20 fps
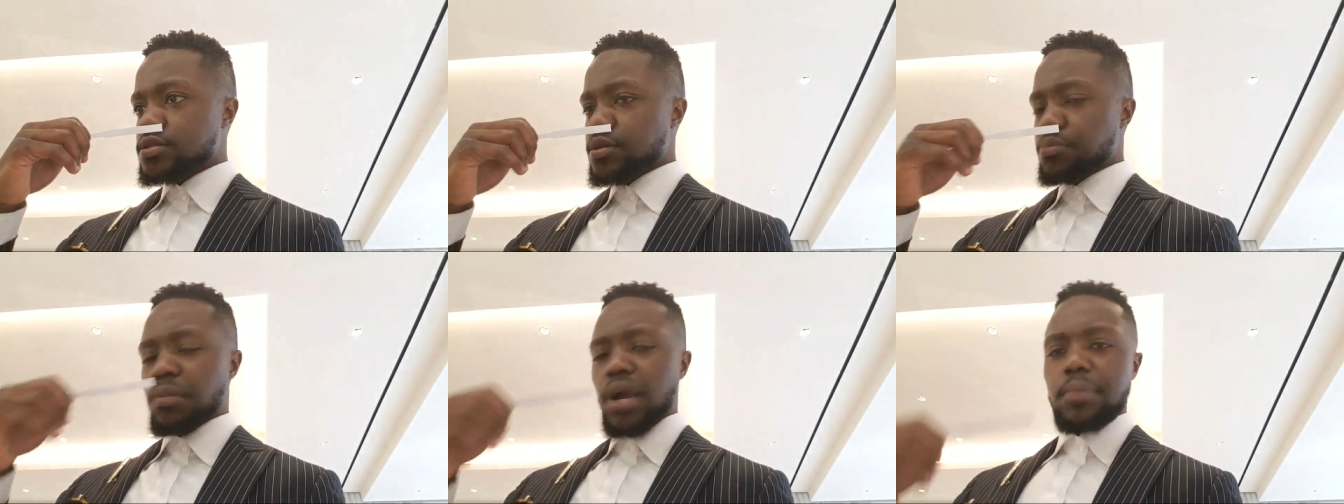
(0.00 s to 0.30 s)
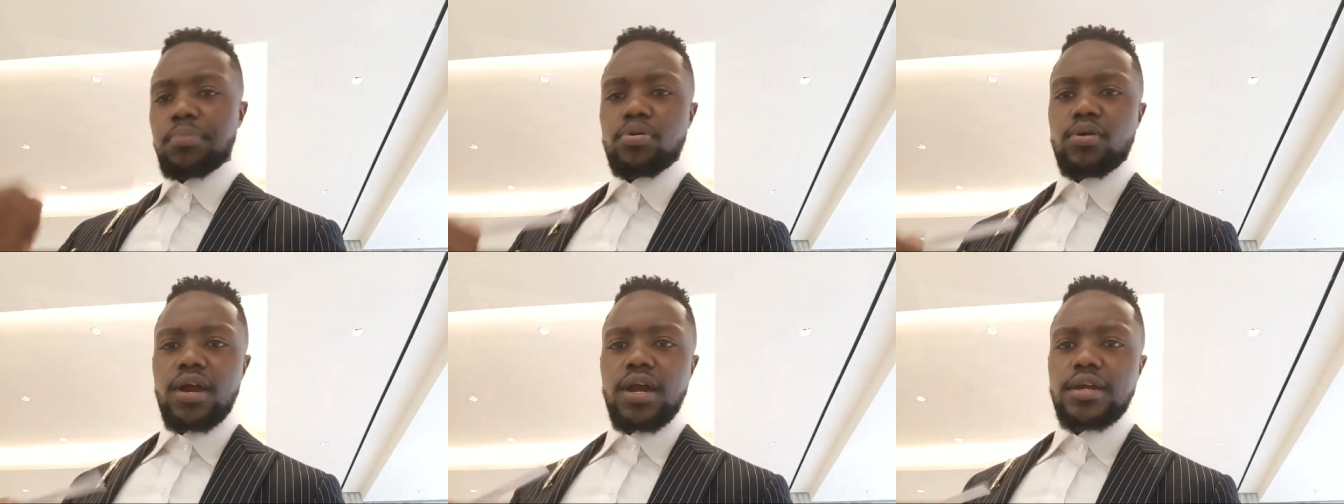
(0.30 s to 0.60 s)
My
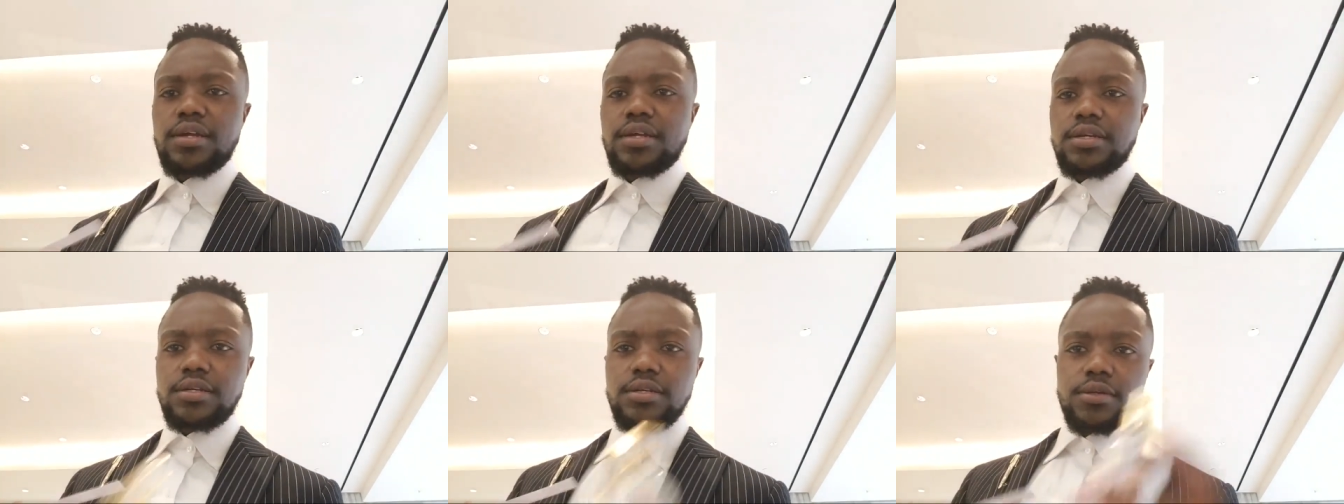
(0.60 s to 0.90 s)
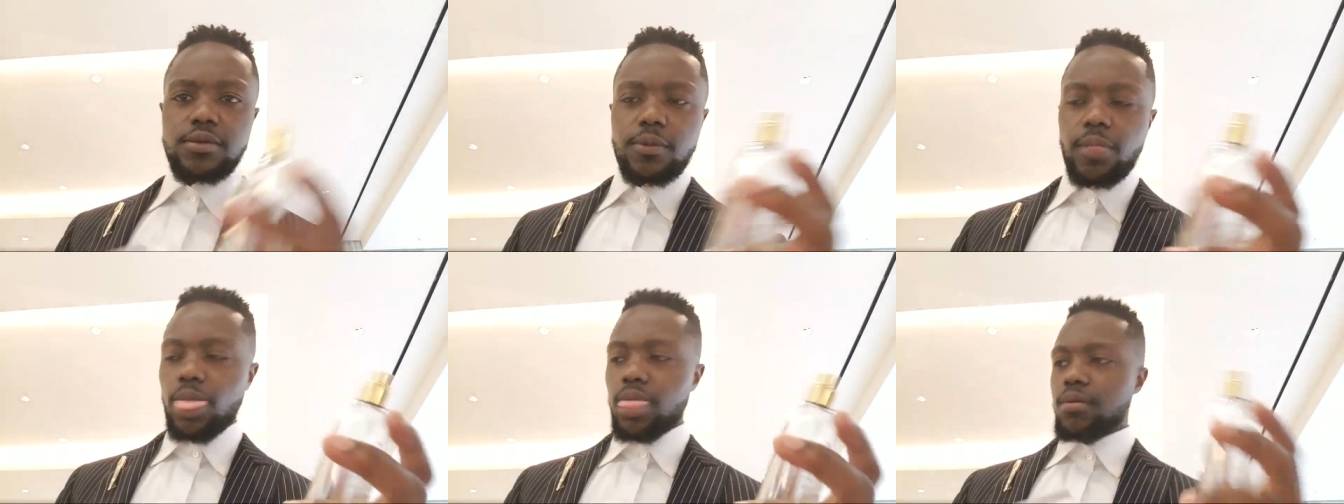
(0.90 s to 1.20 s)
Prada.
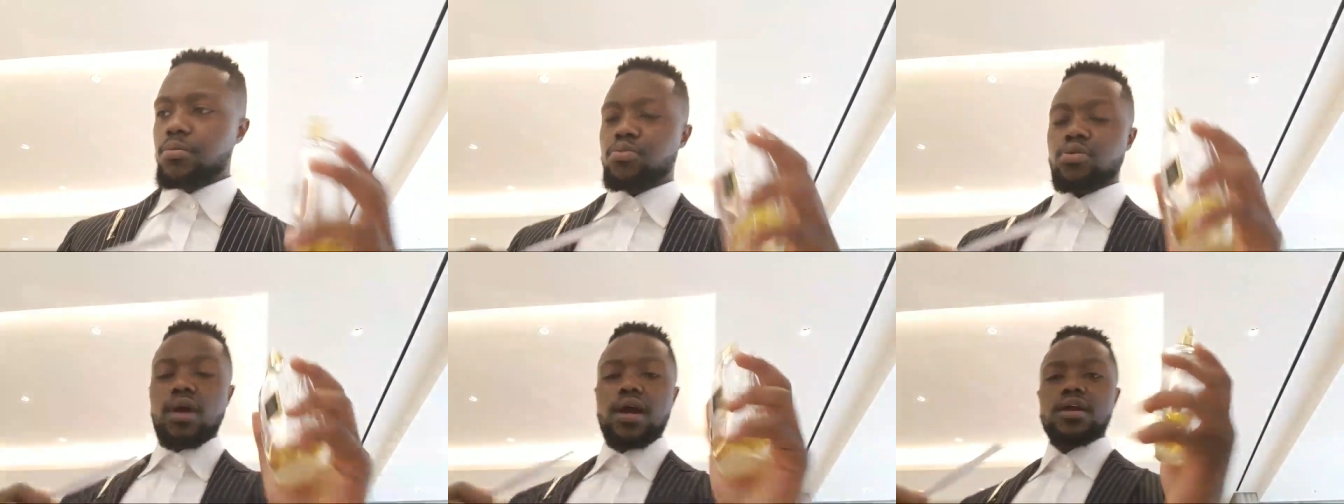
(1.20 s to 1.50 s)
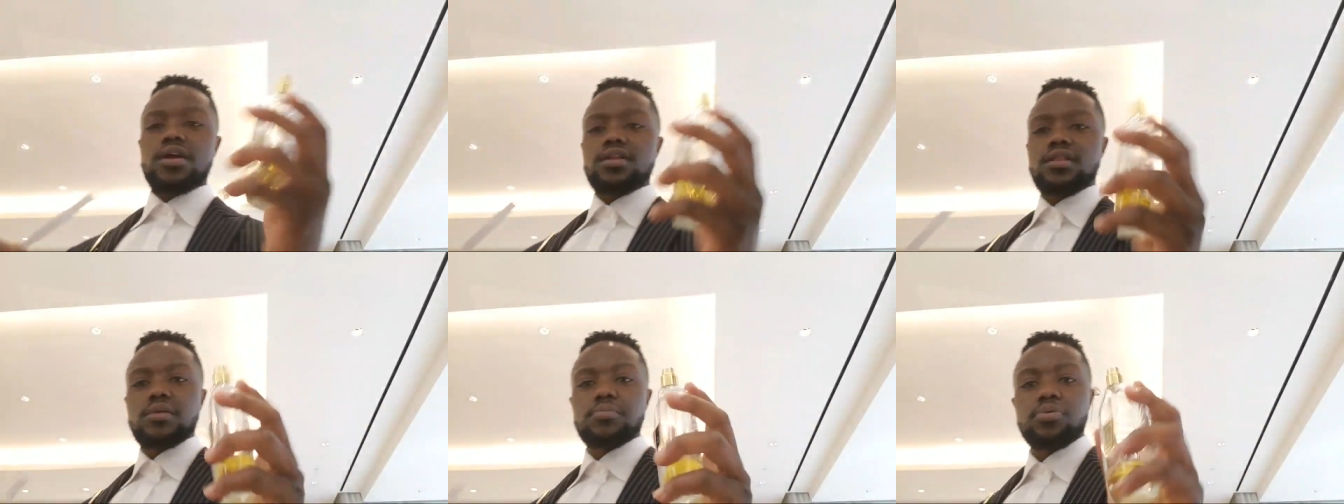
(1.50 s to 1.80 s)

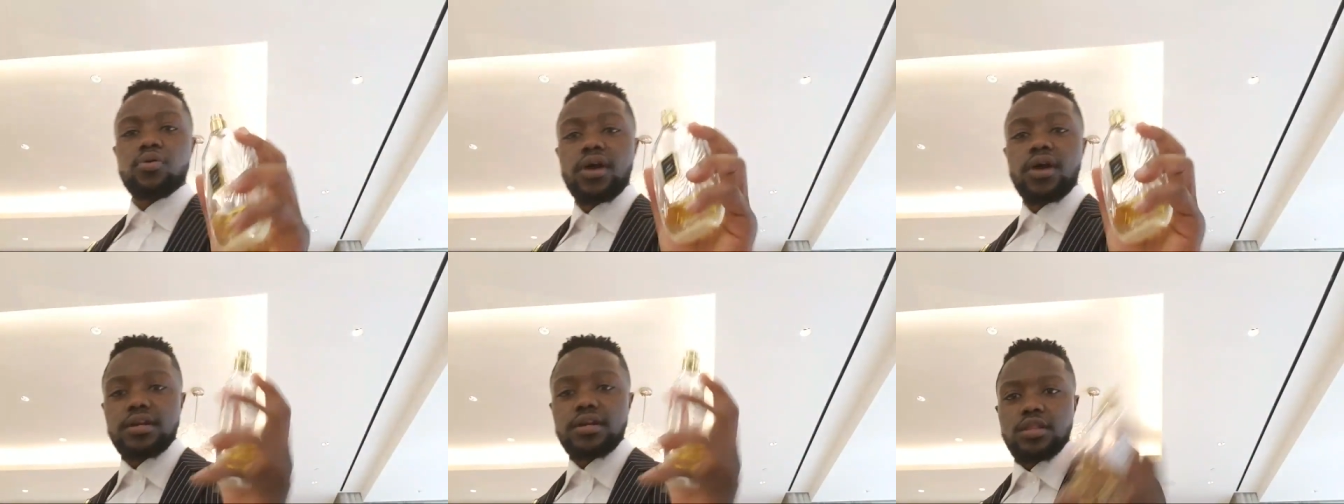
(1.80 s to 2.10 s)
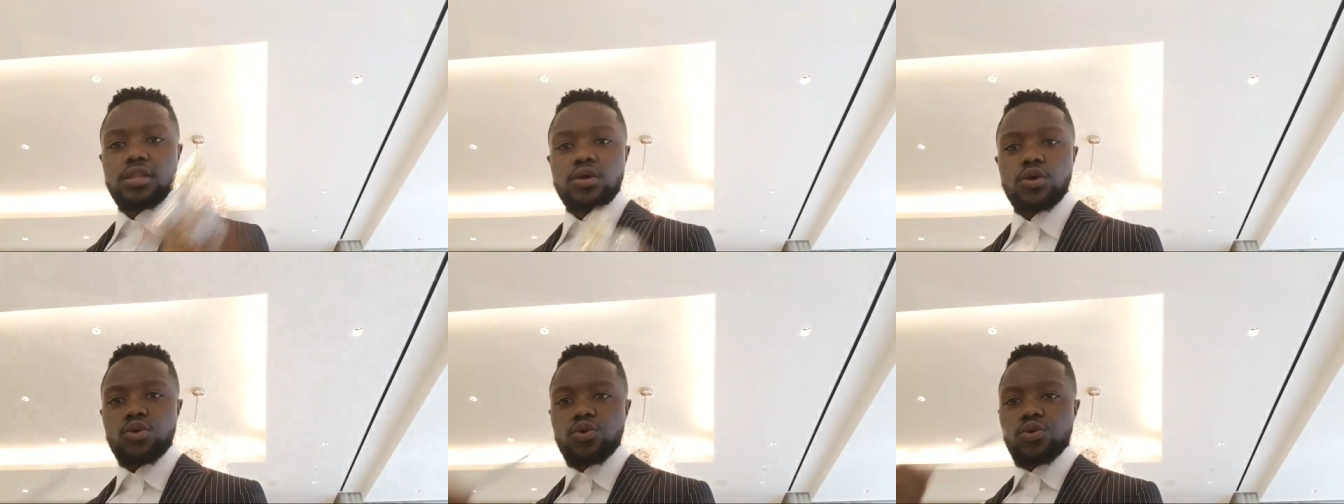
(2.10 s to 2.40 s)
Prada, Prada
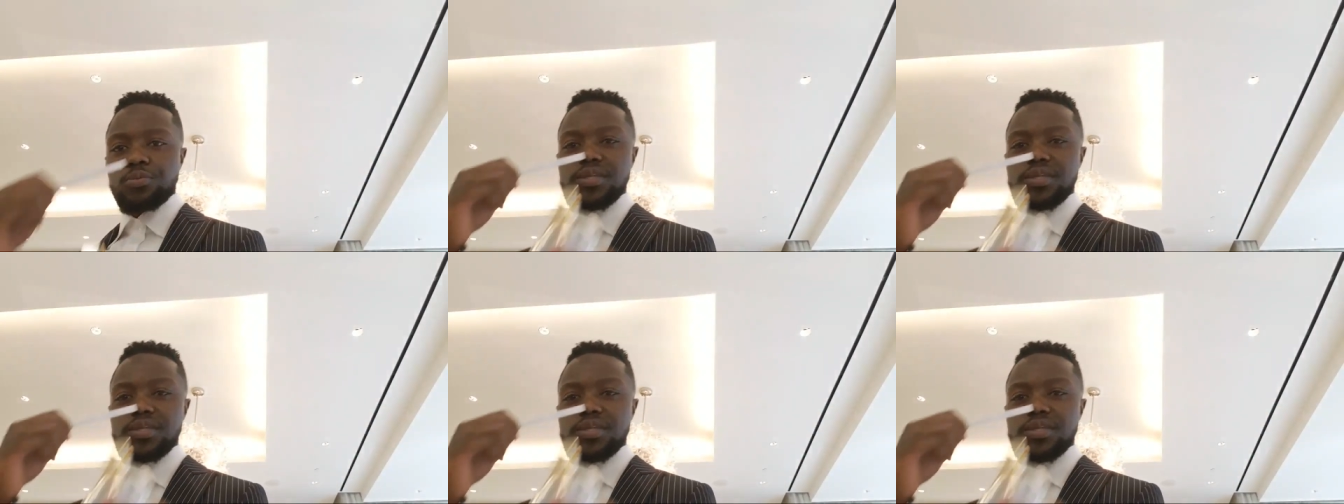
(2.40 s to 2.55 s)
L'Homme.